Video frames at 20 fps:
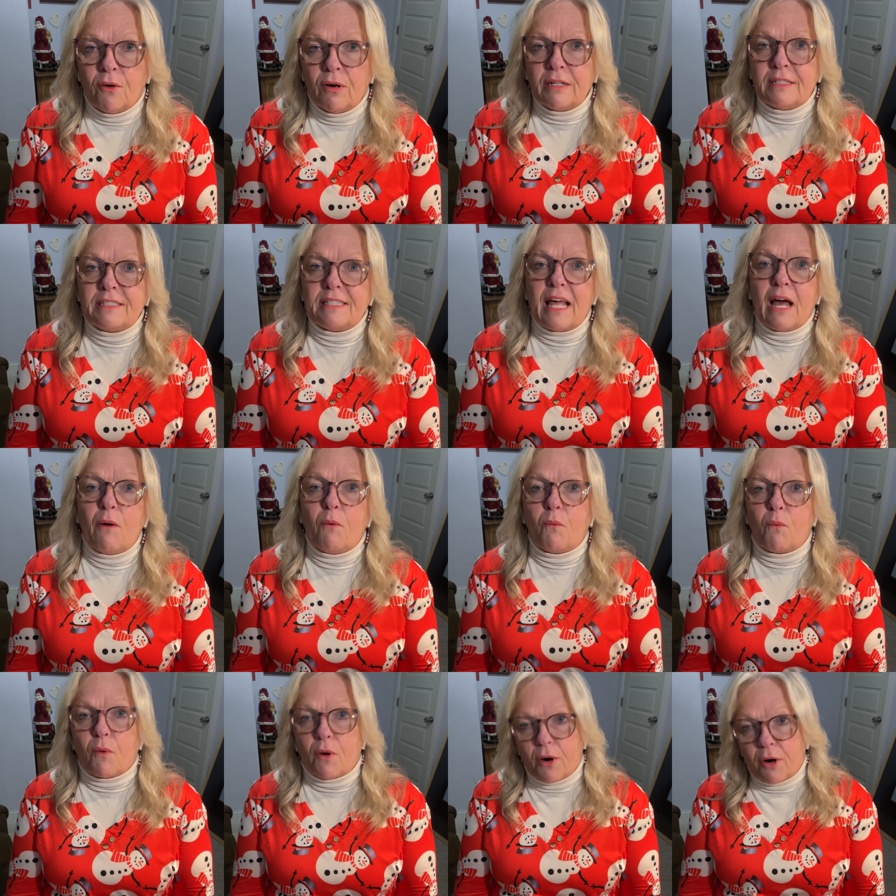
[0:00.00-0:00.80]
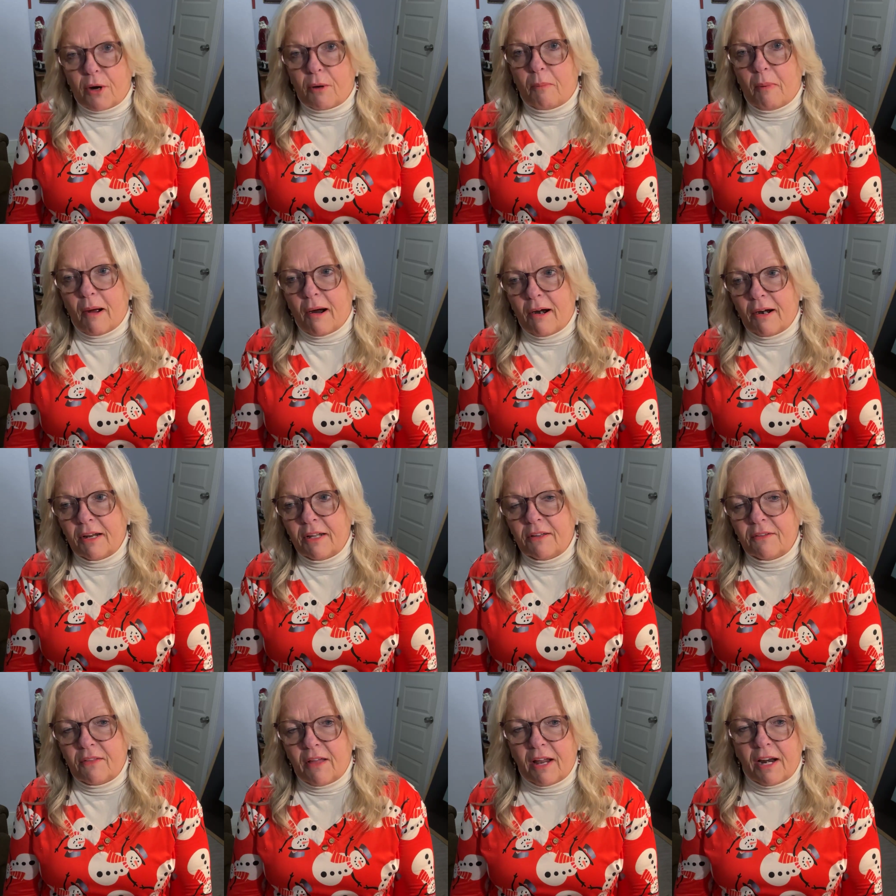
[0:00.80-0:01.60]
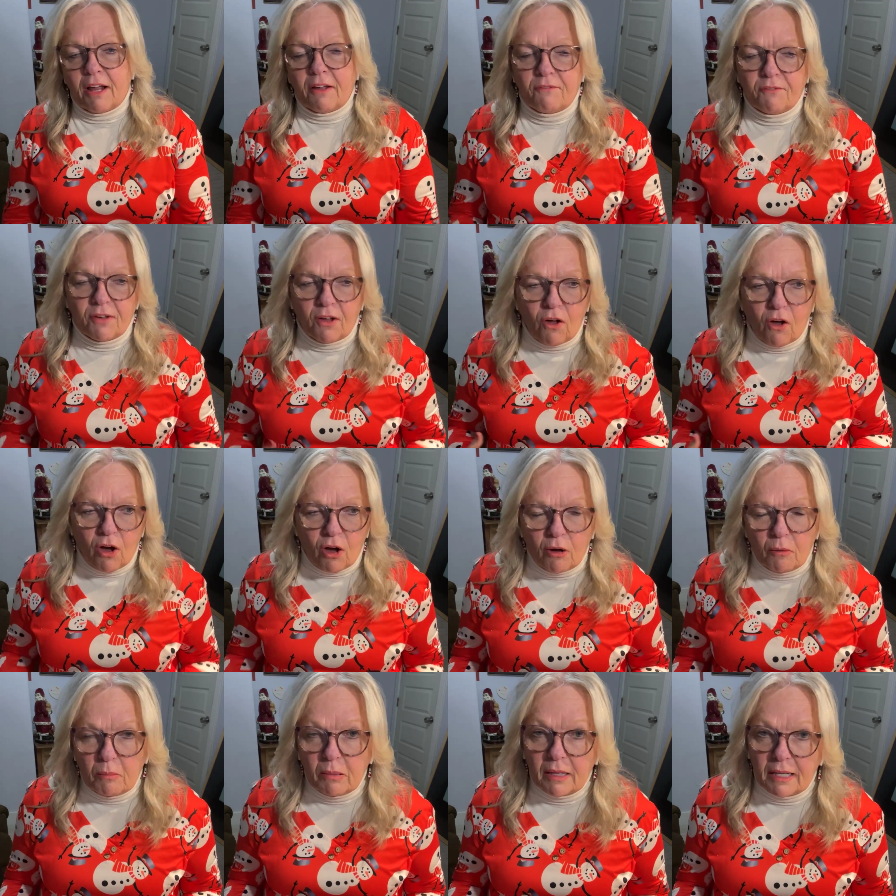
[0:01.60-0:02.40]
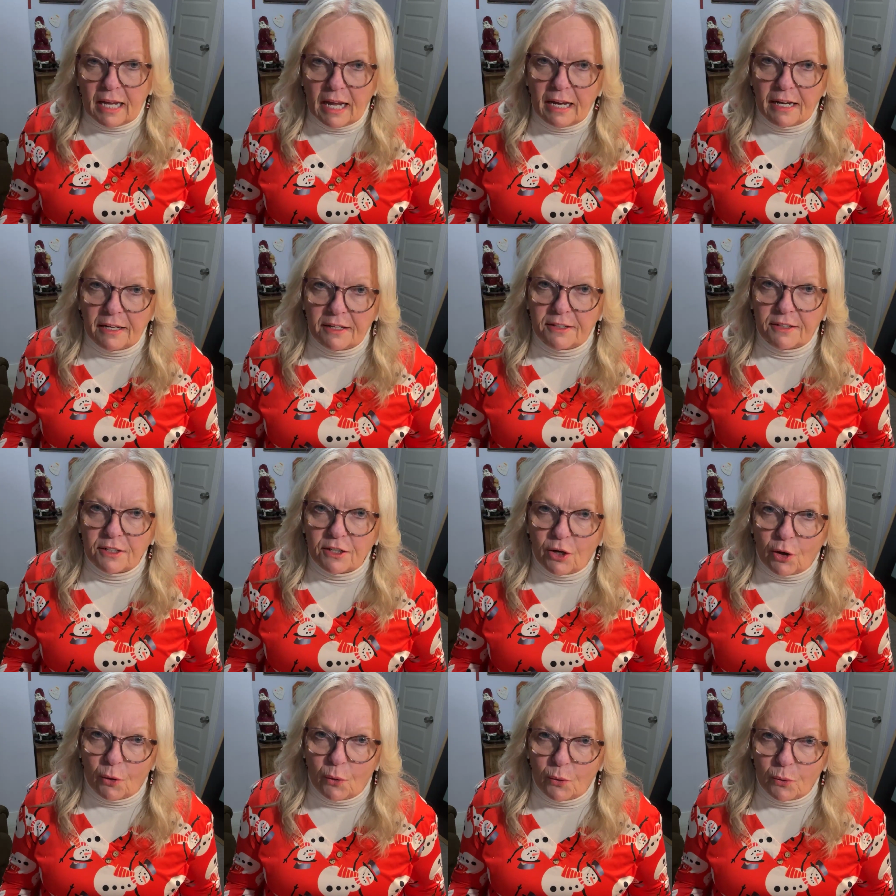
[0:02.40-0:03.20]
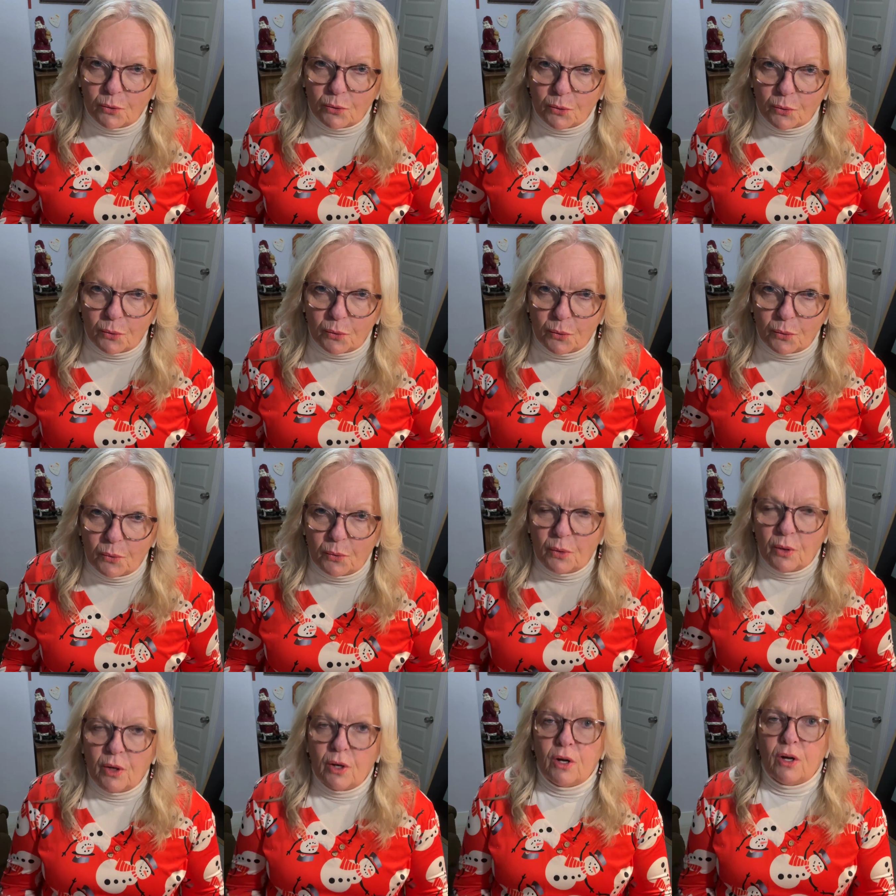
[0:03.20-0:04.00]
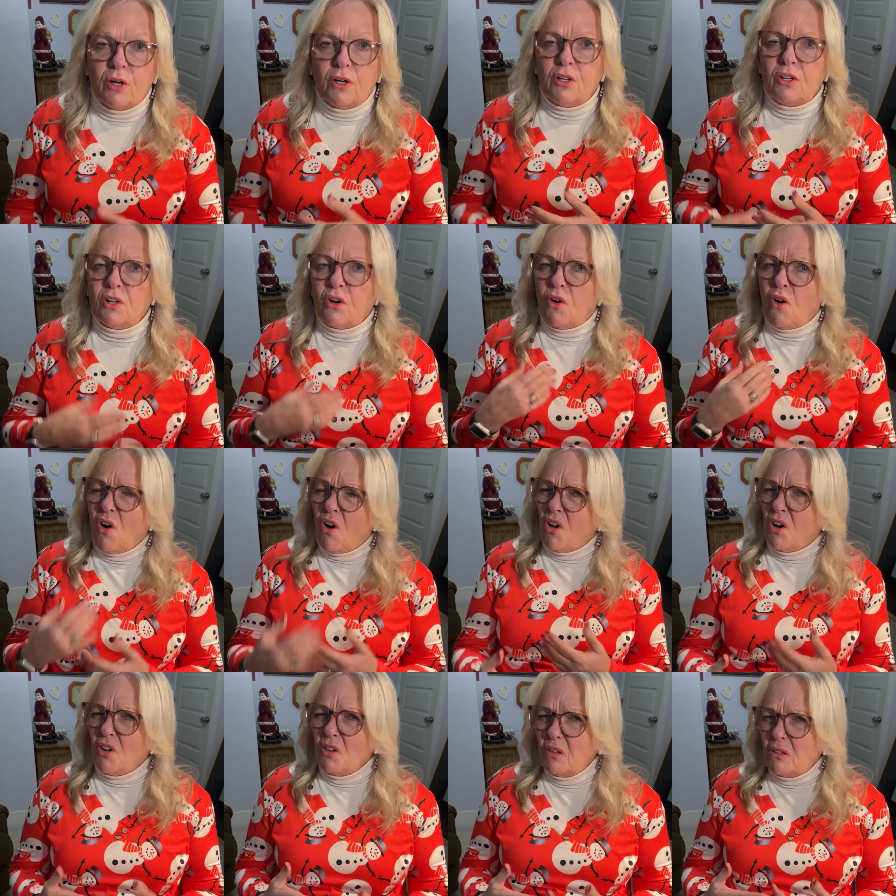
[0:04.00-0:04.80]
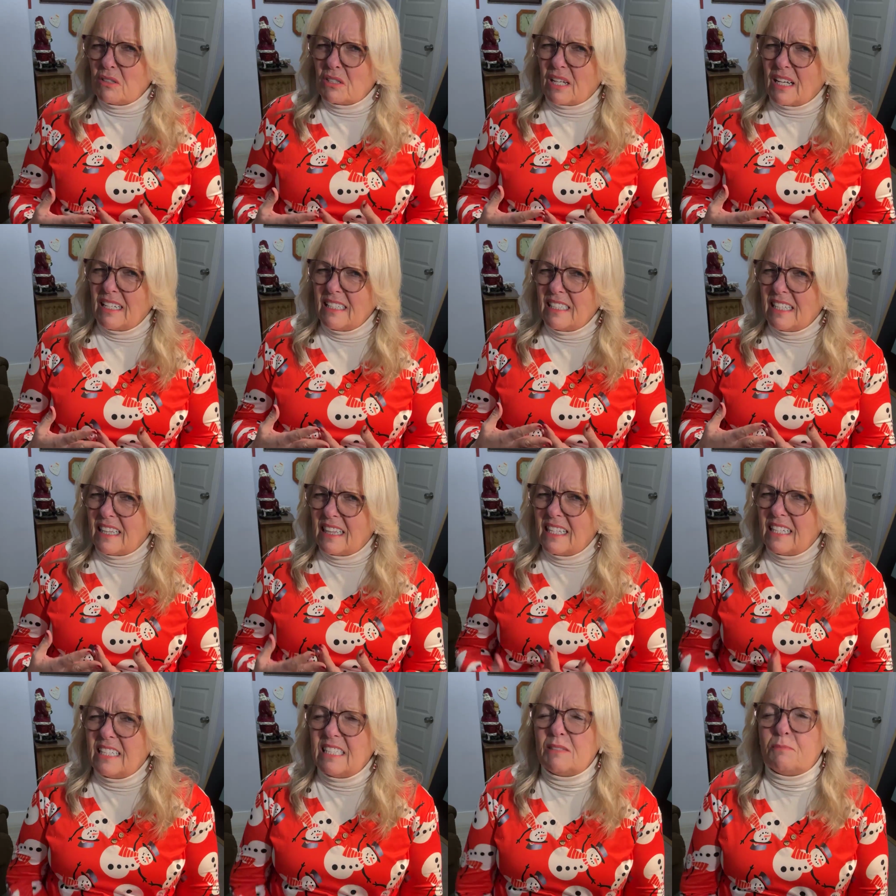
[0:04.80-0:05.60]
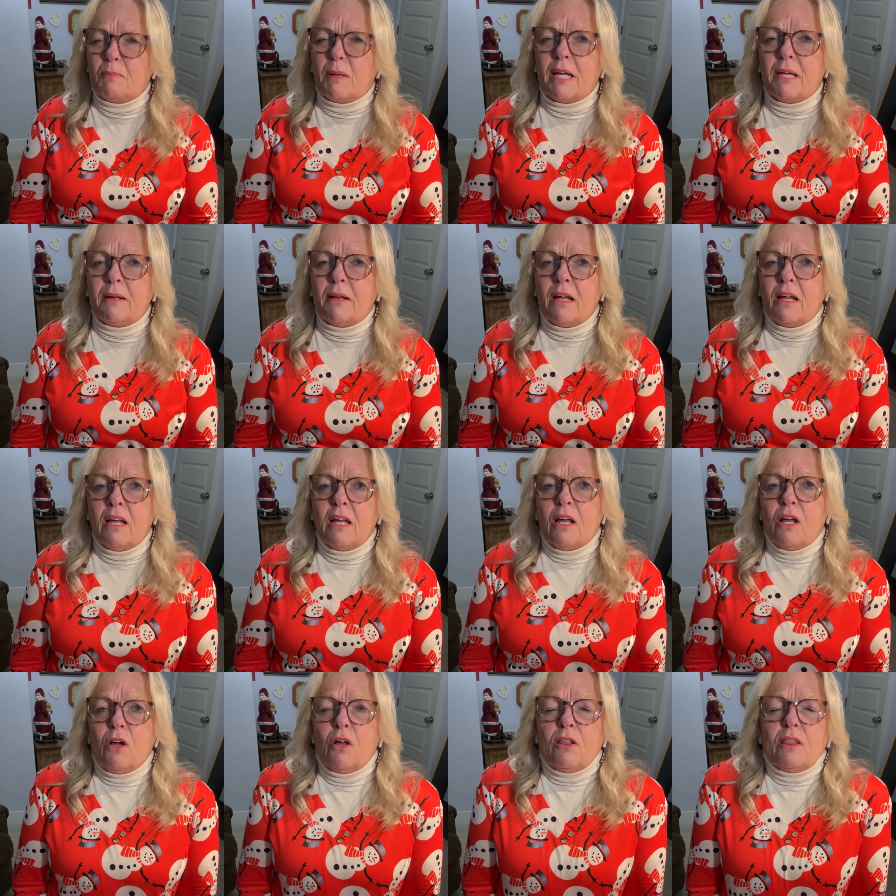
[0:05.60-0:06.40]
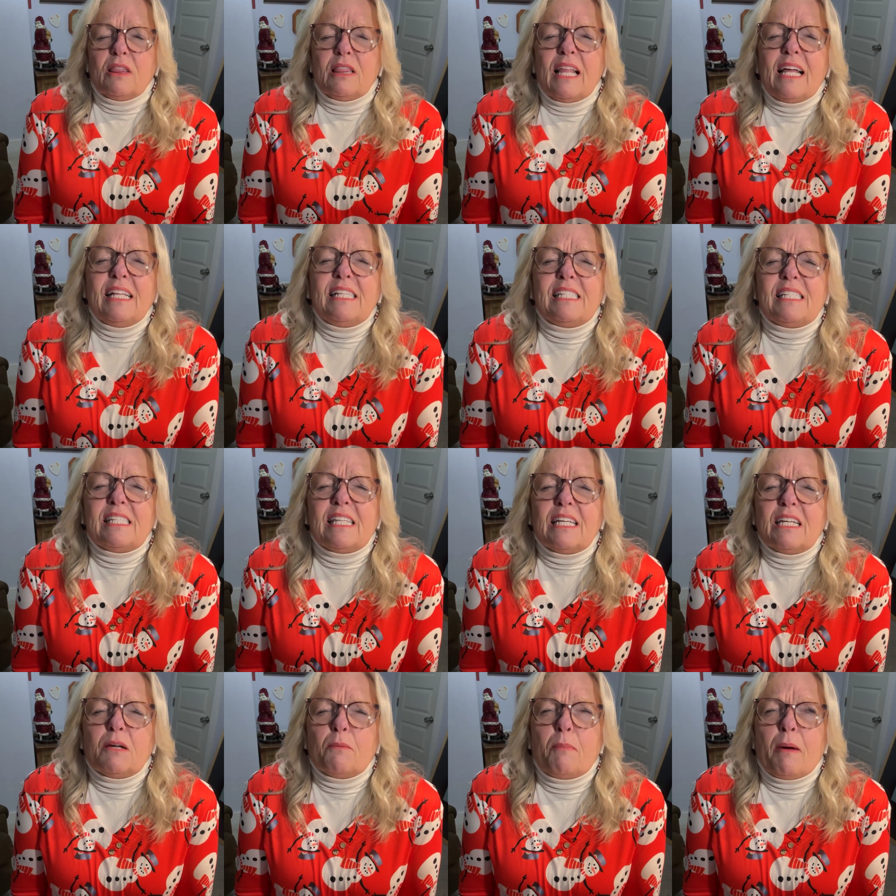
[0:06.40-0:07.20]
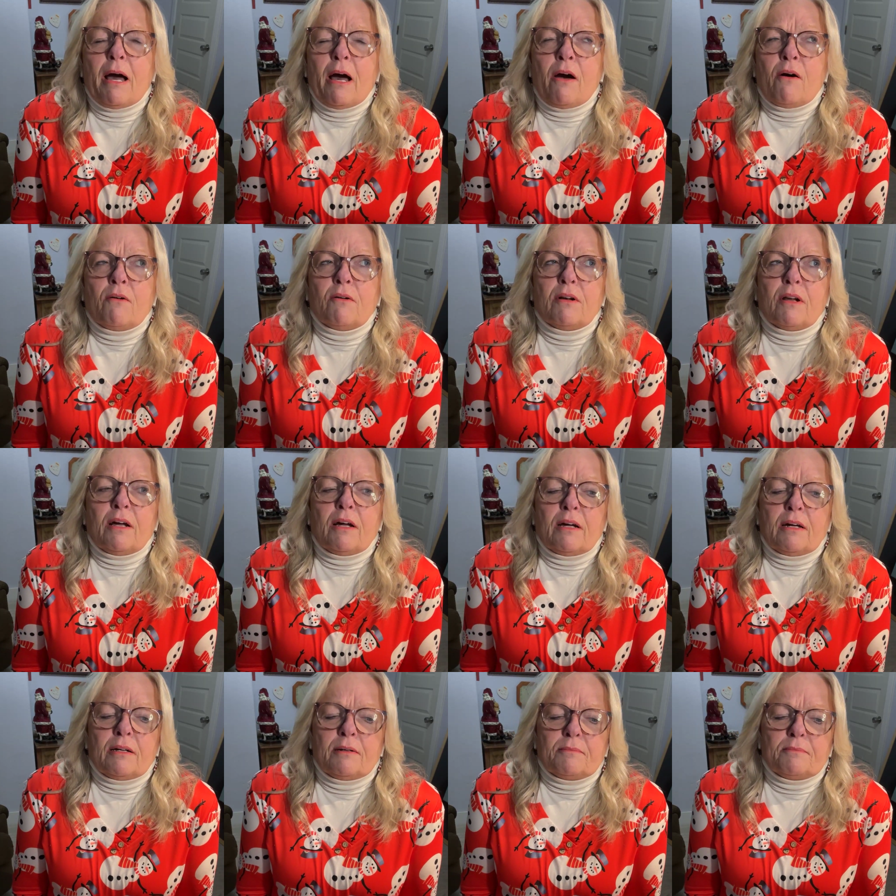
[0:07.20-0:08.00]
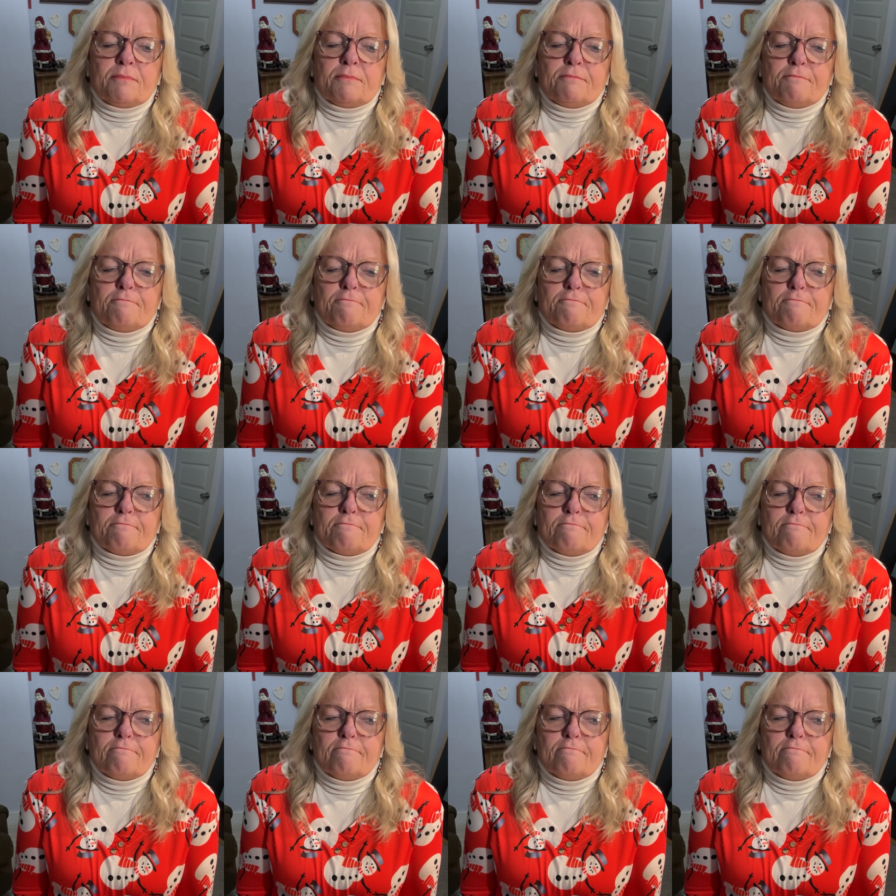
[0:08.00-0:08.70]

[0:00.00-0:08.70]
Or it's that work party that I feel obligated to go to, you know, all those kinds of things. But let's think about um,